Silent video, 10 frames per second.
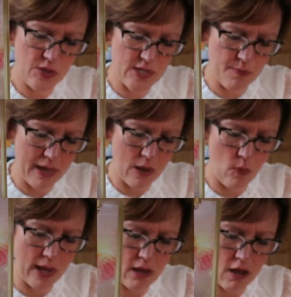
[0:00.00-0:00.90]
which is
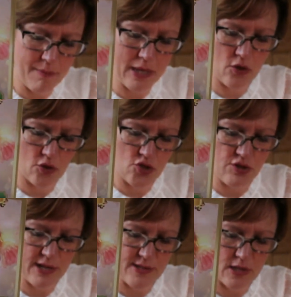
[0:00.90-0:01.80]
about when karmic
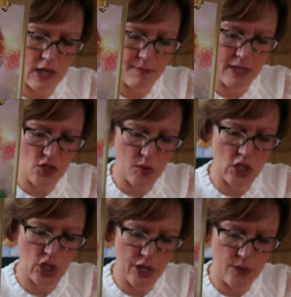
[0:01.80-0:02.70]
contracts are coming to a
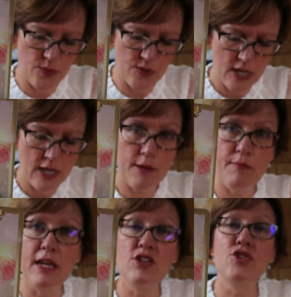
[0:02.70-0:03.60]
close,
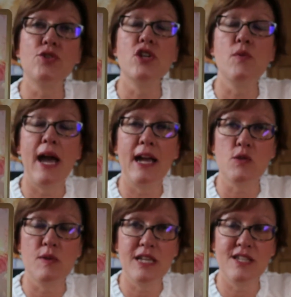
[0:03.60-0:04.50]
make sure you
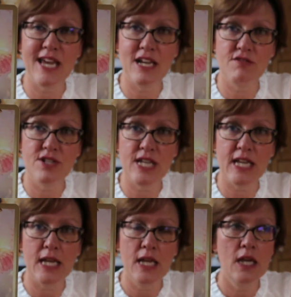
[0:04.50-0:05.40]
act with
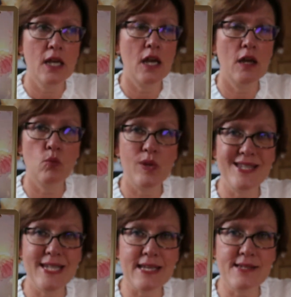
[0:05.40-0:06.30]
integrity,
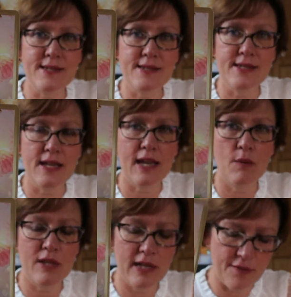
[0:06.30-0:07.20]
with decency,
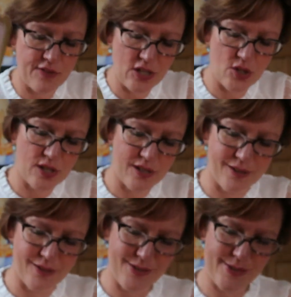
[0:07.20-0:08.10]
and with love in your
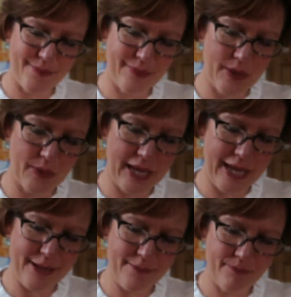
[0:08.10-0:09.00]
heart,
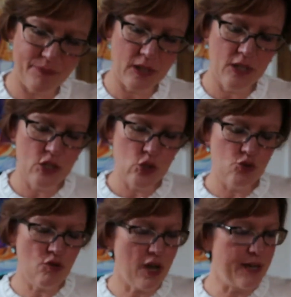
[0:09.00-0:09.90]
okay?
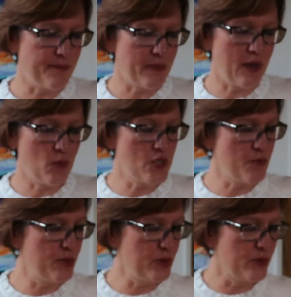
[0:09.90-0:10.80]
Right, I want
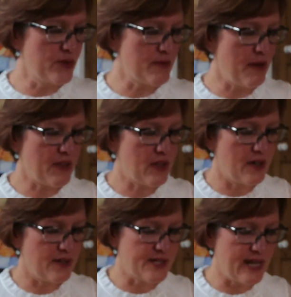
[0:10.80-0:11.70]
to pull some other
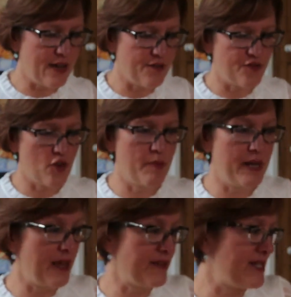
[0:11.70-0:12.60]
cards now from
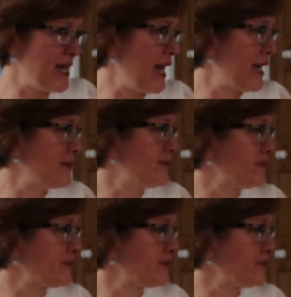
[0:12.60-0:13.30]
another deck,